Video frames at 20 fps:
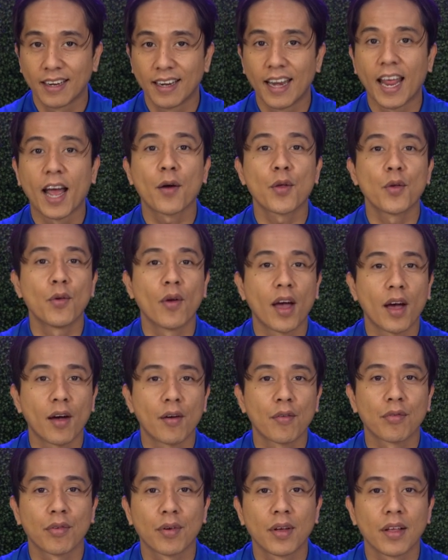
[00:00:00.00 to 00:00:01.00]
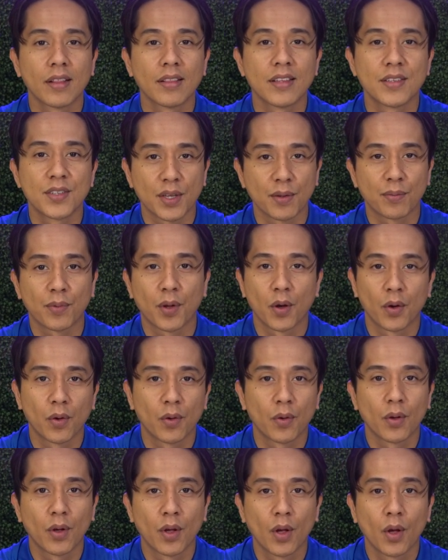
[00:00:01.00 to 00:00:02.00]
Now you have the zip
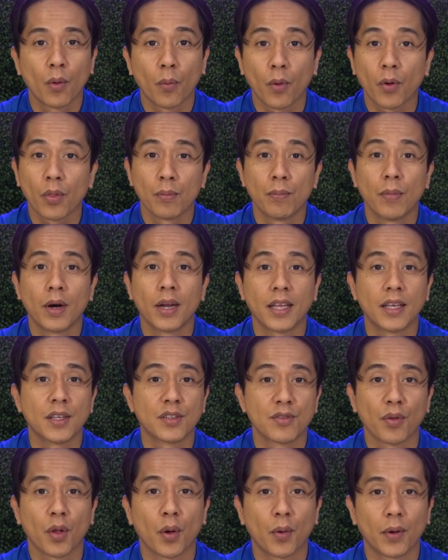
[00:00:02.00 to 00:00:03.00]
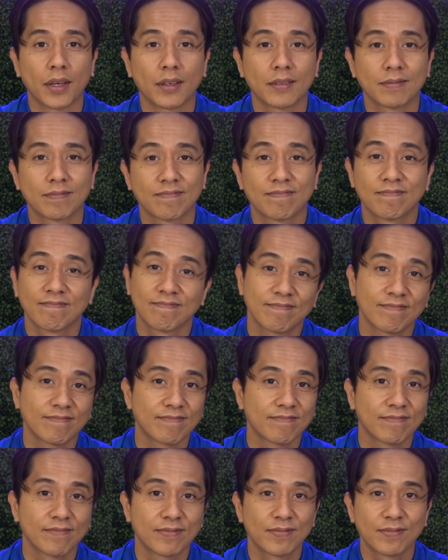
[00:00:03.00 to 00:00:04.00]
code where the money is flowing.
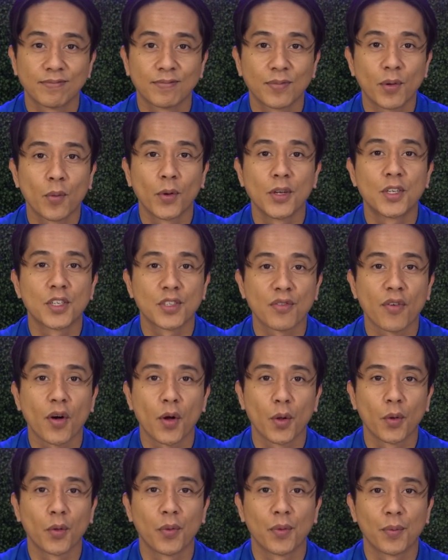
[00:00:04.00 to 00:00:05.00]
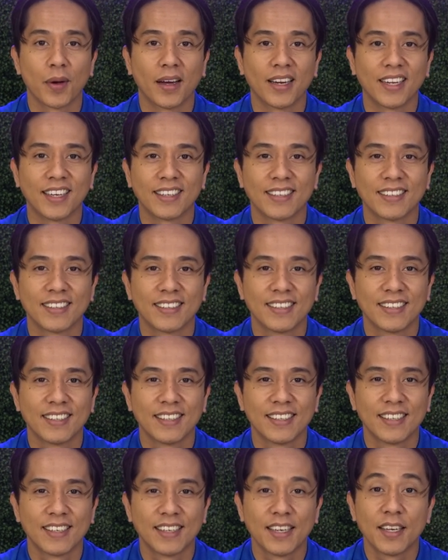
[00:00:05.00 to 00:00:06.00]
We just follow the bunny.
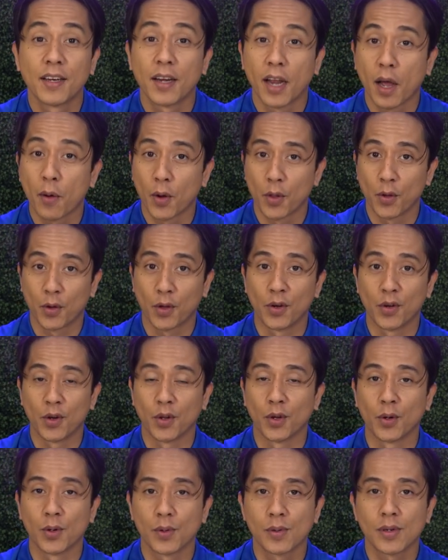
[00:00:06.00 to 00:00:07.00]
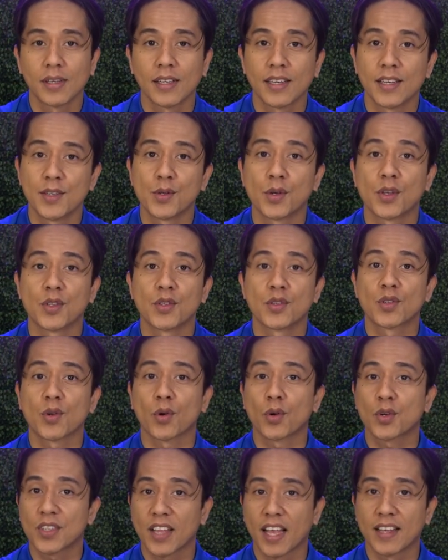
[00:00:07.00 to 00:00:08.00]
Now what you can do is you can
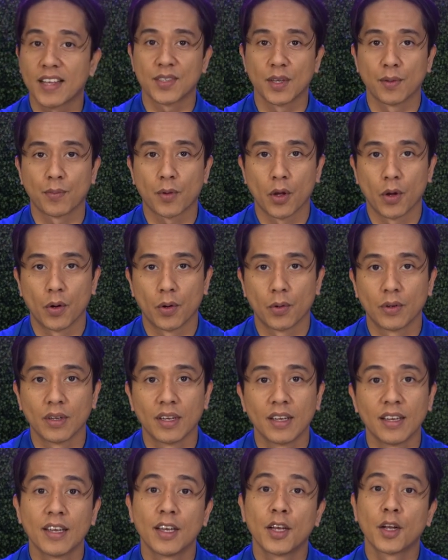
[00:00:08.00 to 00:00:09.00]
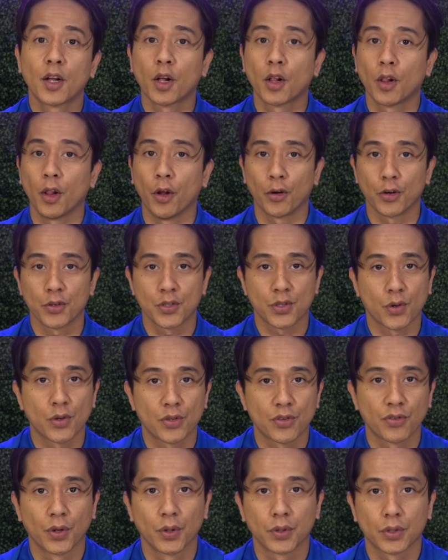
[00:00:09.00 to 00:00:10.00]
search zip code, clear your
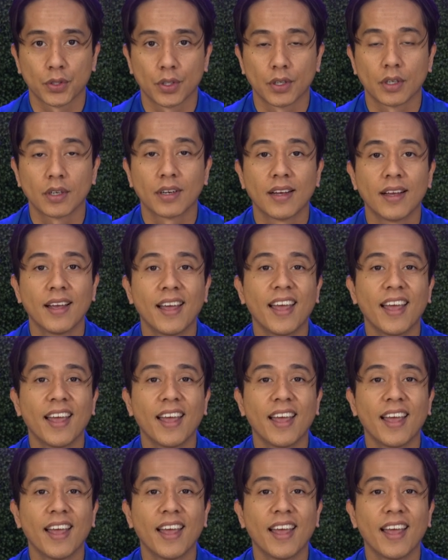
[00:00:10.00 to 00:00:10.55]
search filter,